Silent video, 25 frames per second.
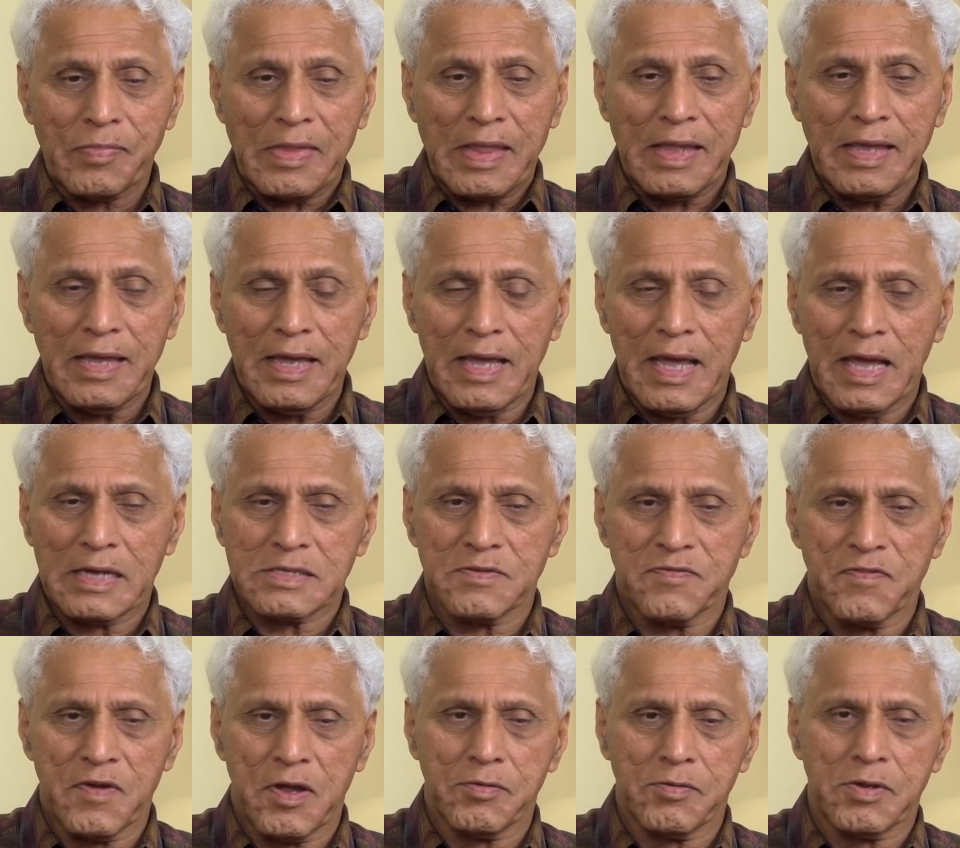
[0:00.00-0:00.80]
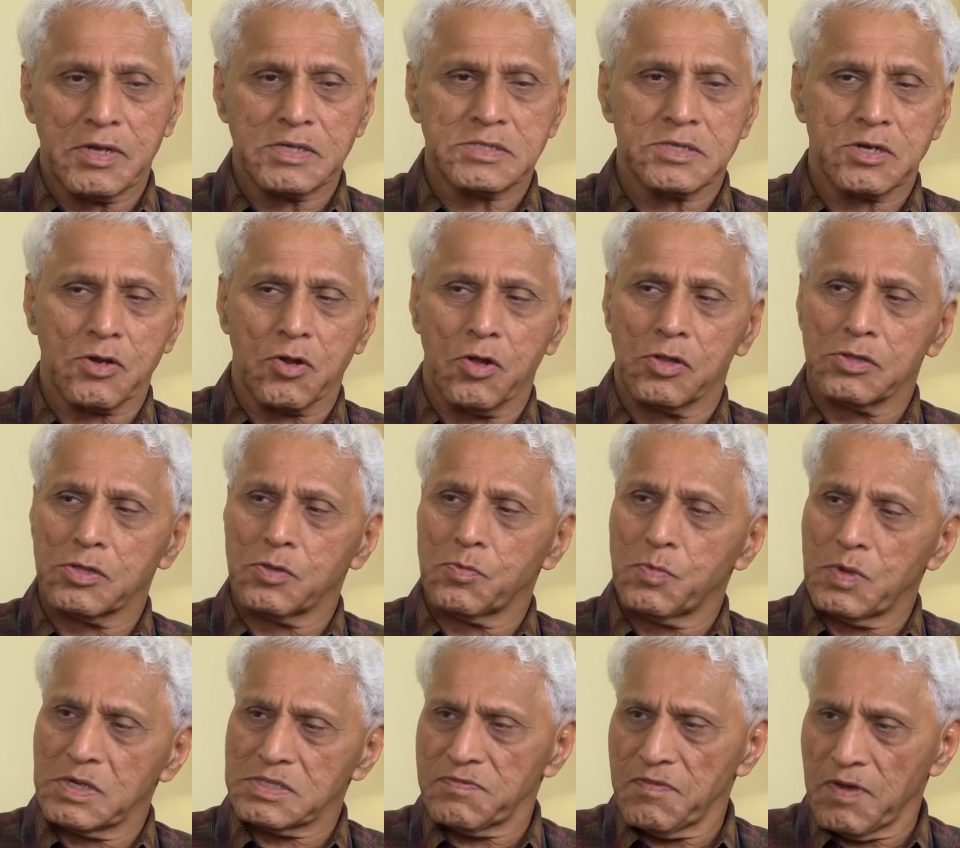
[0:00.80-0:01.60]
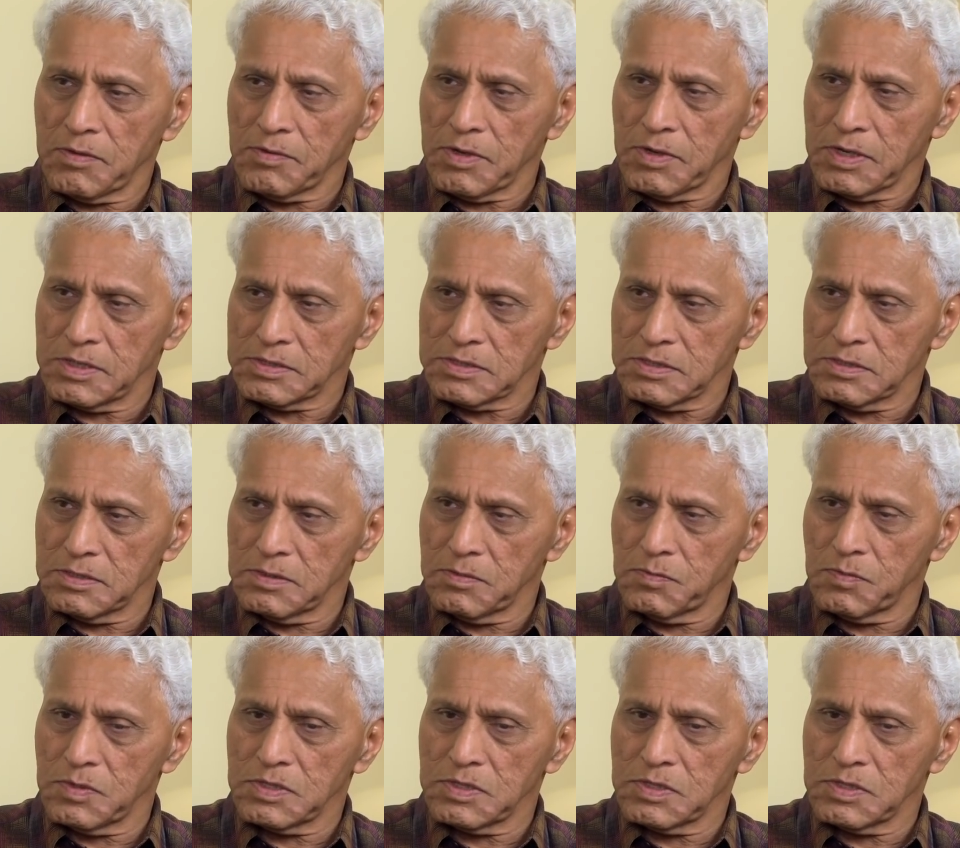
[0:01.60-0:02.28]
He has a foundation called the Wish Foundation,